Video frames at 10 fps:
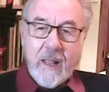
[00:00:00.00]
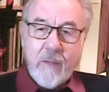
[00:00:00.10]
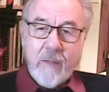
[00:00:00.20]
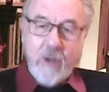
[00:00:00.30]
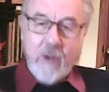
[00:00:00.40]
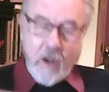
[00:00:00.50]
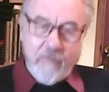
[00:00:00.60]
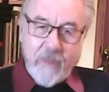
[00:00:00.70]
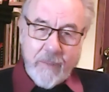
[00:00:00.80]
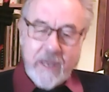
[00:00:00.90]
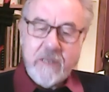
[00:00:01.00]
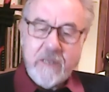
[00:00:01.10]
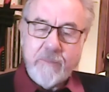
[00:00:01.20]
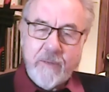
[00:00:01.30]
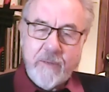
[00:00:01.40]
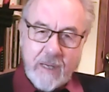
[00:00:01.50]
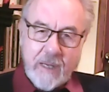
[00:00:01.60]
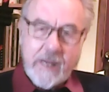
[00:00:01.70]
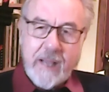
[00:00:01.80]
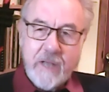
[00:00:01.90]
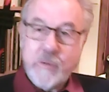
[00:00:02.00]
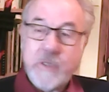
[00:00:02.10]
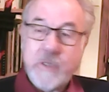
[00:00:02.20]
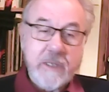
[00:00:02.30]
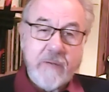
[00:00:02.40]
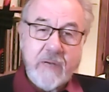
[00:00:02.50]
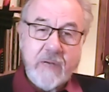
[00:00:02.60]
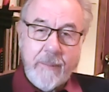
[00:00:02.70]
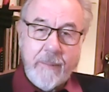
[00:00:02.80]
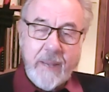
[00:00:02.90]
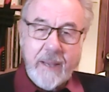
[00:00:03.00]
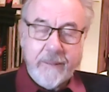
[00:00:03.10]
We'll hope for the best, but if they're clouds, we just have to come back.